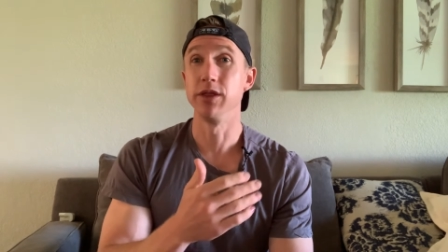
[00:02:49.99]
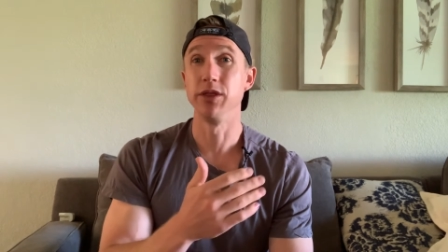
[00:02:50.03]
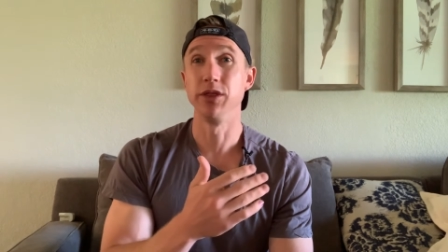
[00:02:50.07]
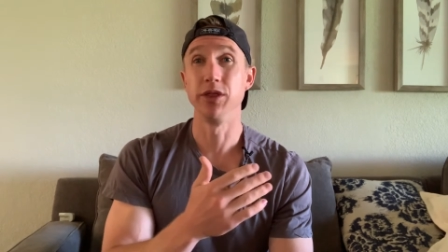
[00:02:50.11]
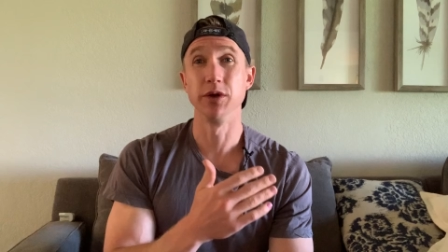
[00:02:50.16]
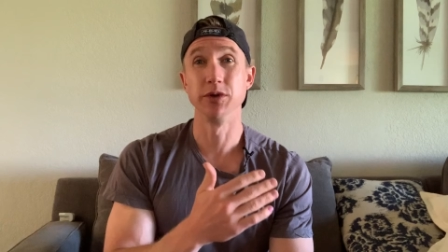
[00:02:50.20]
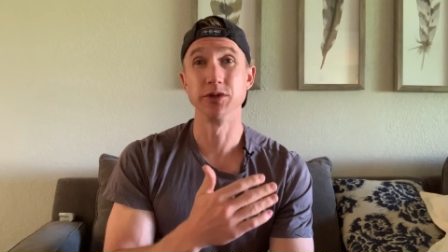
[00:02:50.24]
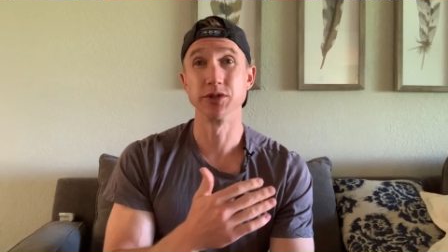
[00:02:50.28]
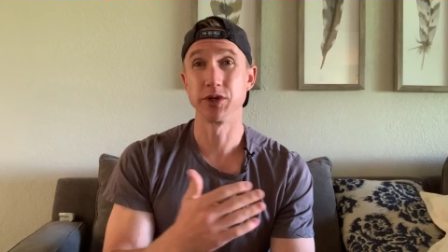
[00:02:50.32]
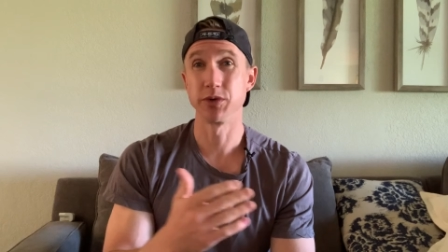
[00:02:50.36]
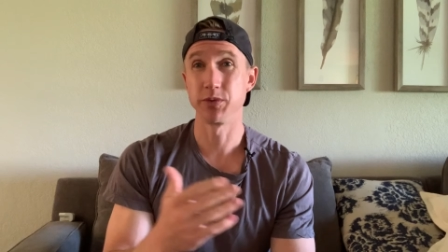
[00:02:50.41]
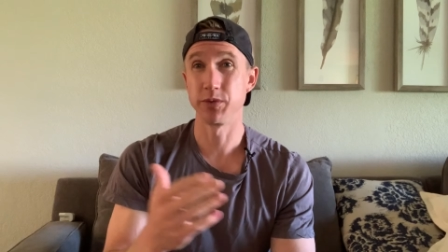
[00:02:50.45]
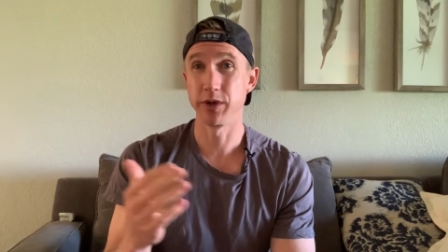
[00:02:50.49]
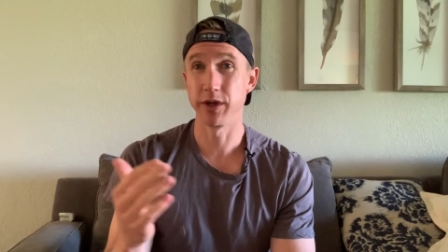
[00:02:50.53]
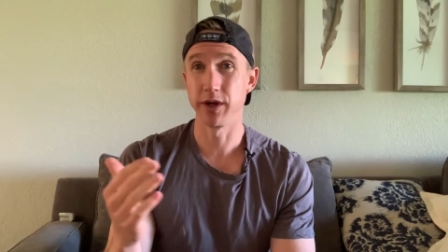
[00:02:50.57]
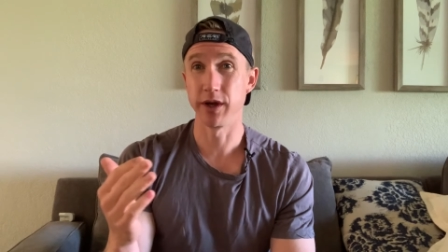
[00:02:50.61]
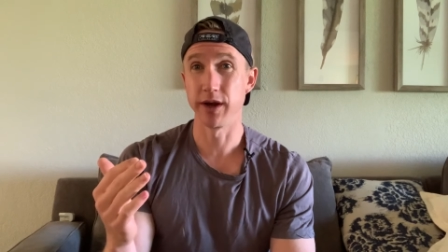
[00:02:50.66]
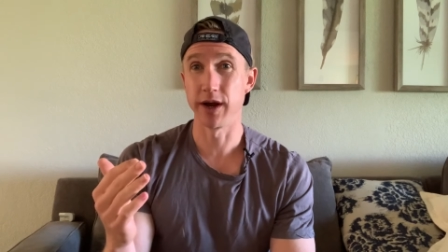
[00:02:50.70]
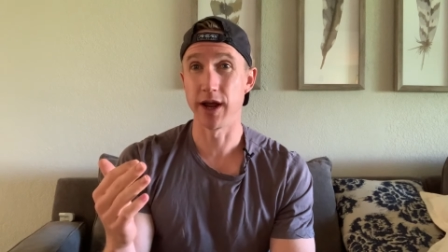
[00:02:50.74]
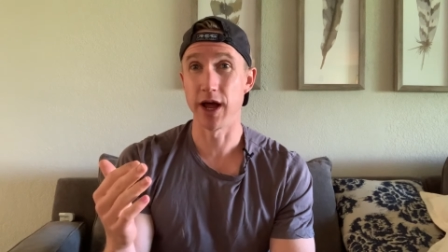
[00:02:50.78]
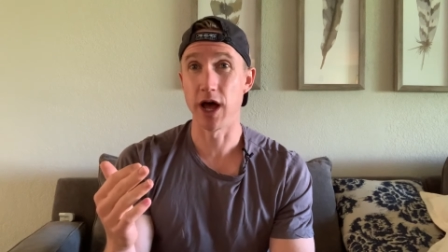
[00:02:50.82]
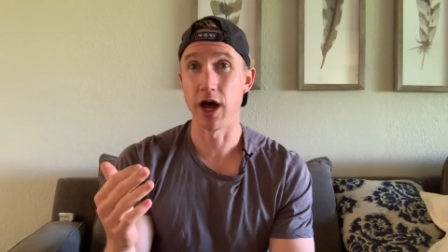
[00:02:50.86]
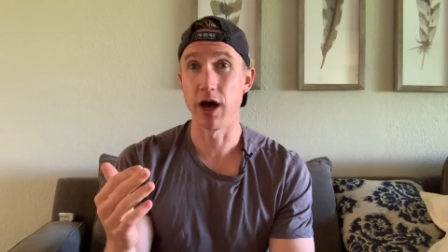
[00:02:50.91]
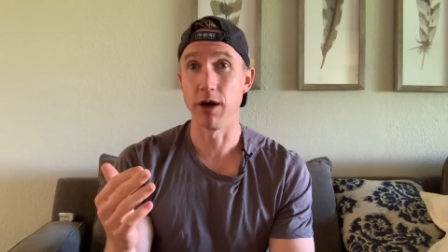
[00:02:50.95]
those are really
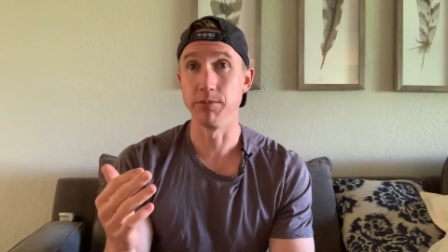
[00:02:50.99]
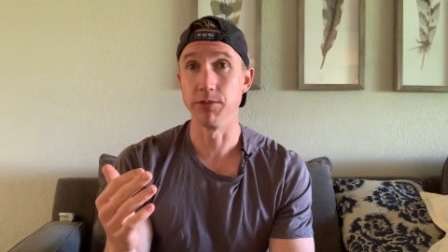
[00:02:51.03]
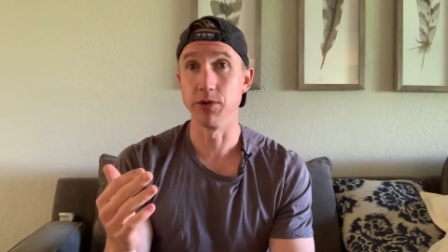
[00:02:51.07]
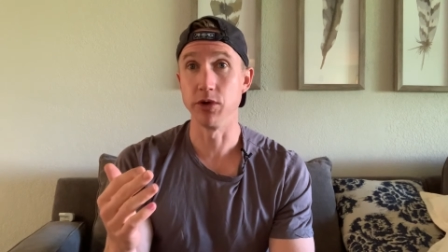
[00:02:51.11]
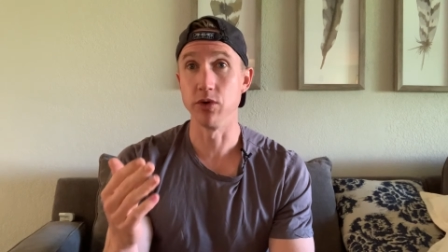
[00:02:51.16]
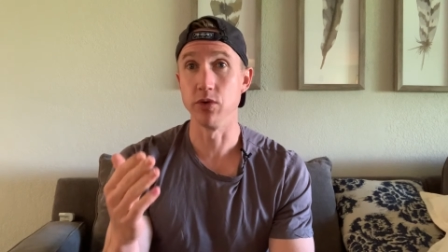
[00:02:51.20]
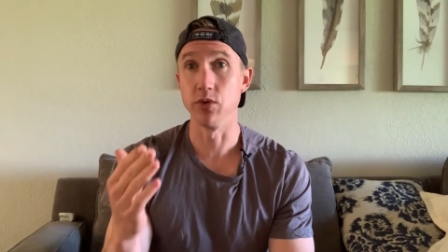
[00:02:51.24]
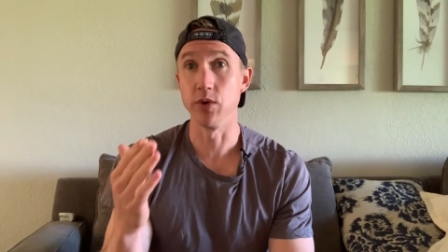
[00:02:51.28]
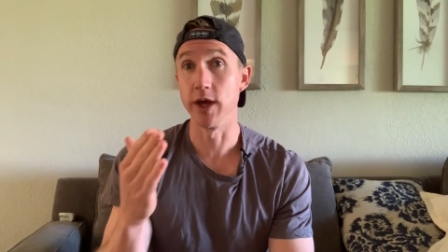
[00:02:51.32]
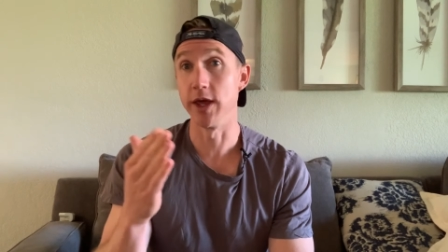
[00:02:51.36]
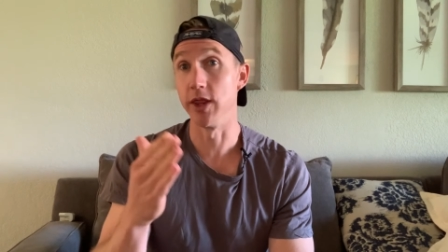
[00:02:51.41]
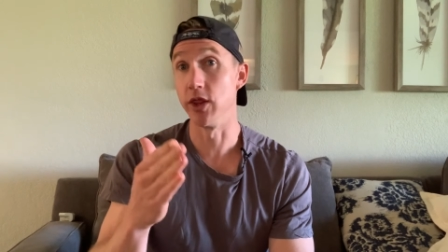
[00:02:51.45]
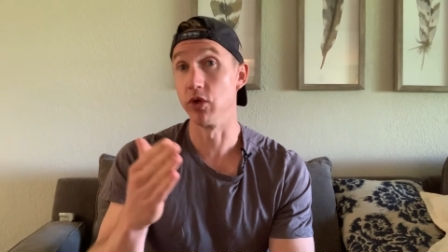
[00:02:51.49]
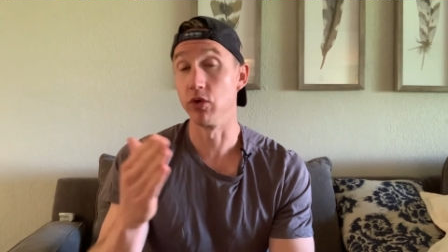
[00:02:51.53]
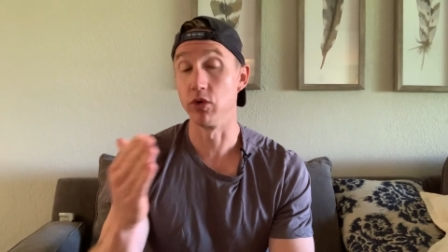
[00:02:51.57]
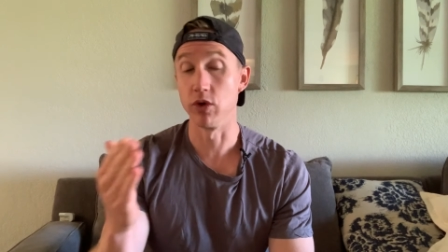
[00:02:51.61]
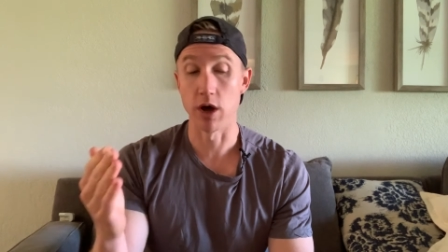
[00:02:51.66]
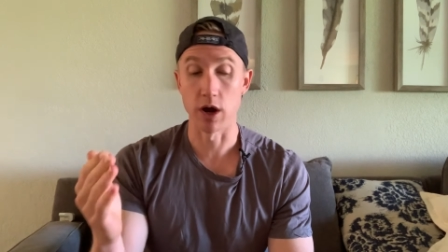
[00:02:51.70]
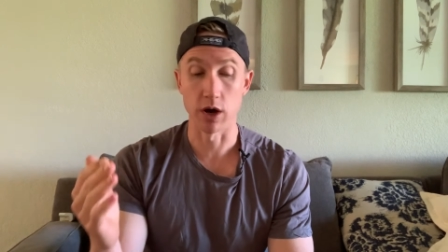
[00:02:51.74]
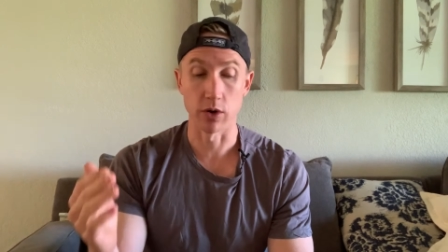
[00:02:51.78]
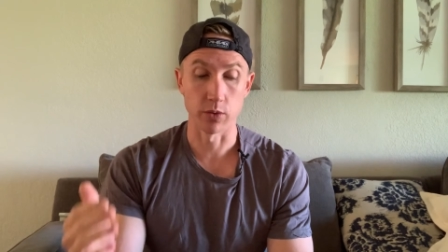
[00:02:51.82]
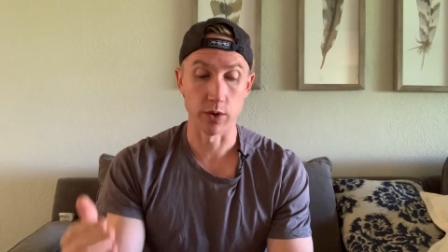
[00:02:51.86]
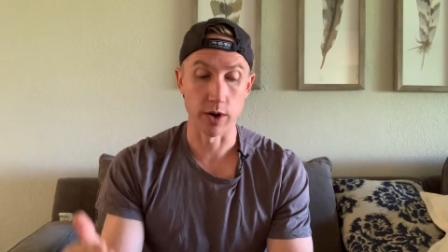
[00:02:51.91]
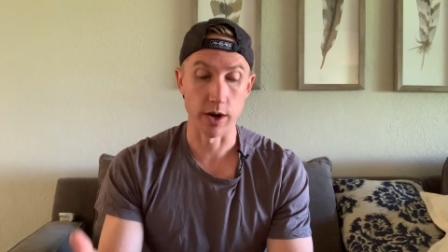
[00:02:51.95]
going to help you in the
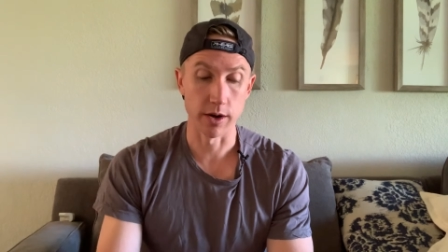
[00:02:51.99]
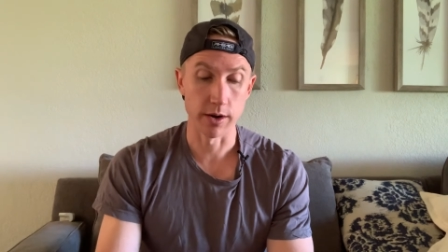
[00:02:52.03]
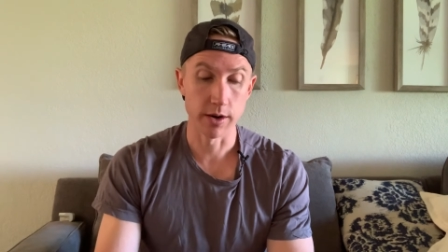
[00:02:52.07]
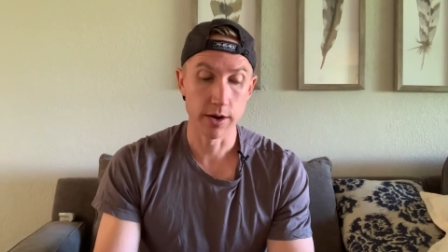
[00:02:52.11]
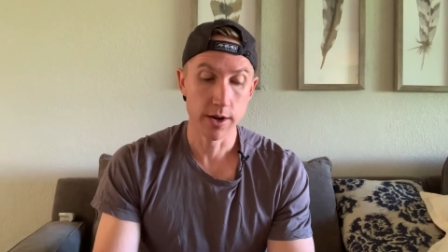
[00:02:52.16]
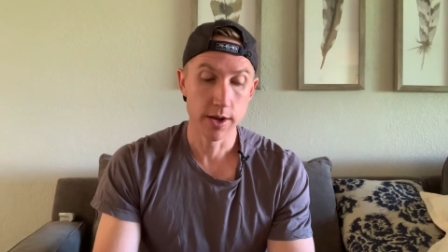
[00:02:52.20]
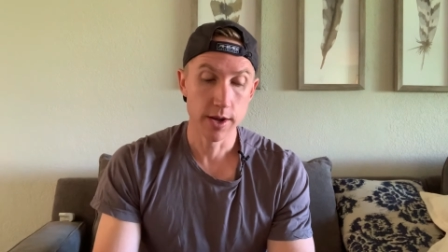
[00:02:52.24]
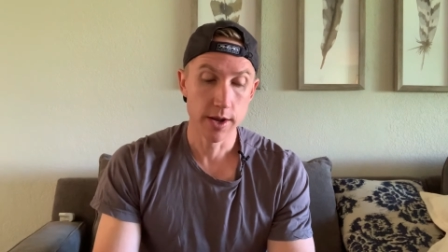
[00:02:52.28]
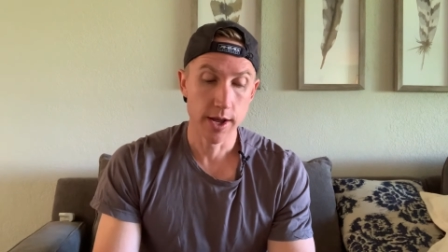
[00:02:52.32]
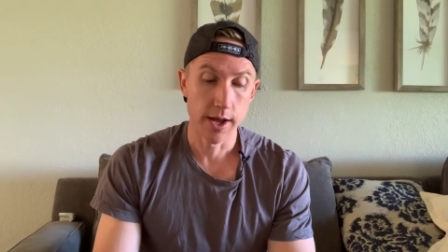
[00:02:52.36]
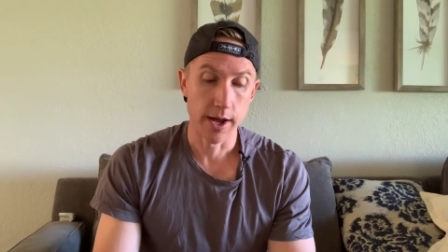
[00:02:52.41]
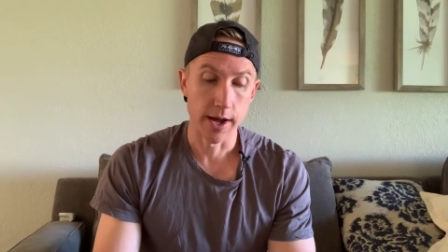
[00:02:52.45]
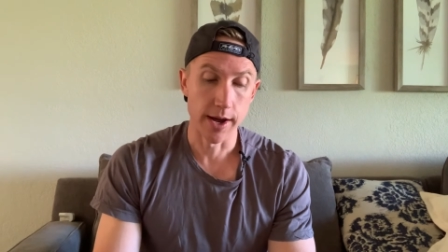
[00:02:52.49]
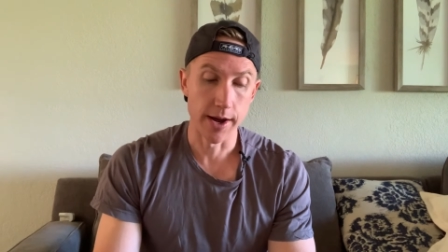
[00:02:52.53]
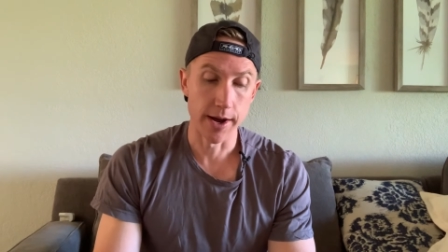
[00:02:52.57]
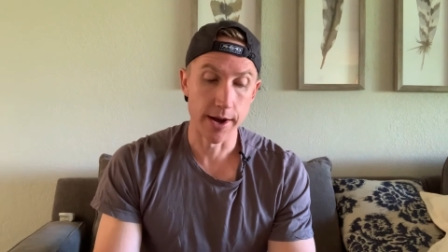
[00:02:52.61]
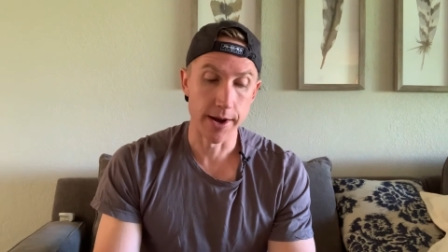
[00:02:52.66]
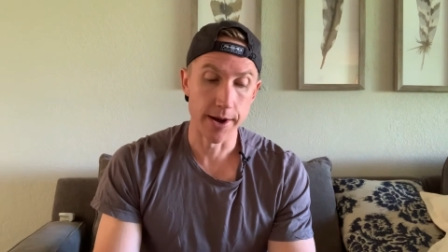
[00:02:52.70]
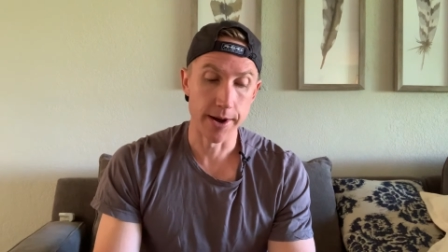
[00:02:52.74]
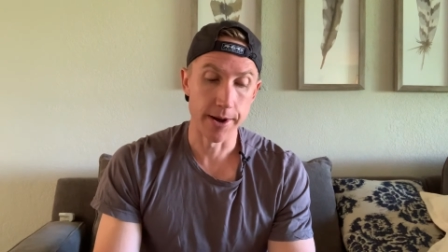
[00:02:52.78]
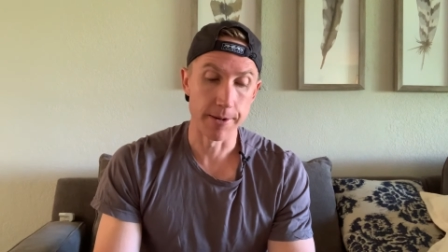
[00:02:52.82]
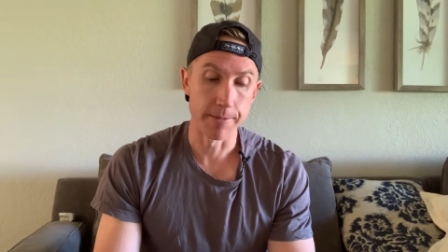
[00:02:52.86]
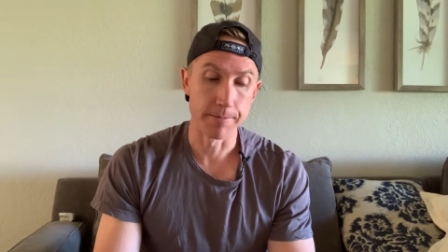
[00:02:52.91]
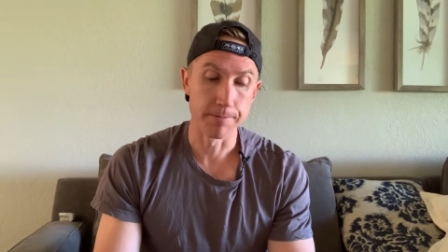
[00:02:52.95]
long
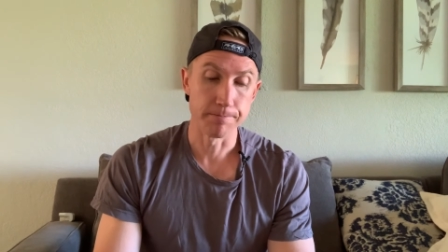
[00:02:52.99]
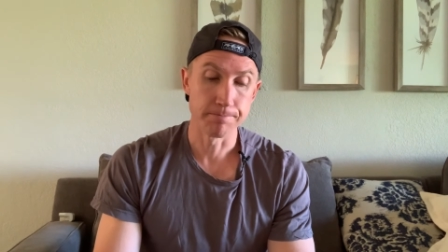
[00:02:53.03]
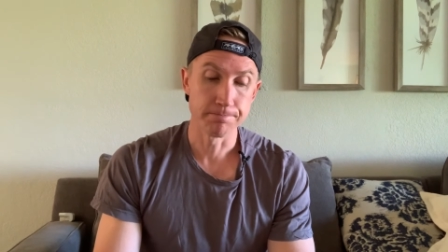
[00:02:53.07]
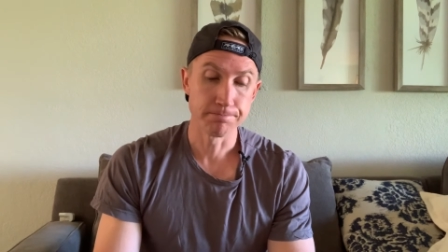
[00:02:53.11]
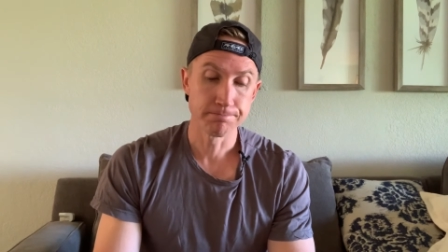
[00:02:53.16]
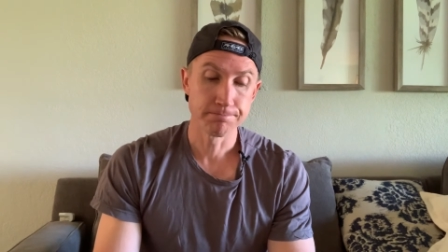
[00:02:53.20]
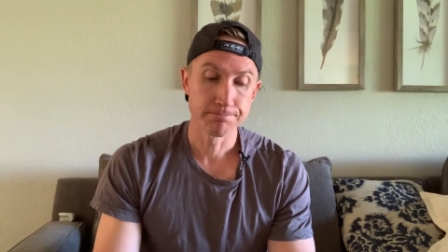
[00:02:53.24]
run.